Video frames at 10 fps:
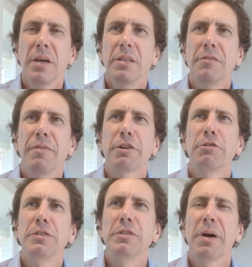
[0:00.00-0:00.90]
The
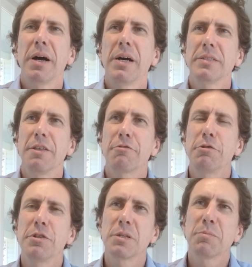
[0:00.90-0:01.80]
factories then passed that
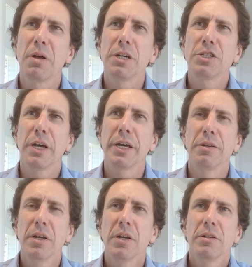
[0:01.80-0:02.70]
through the supply chain,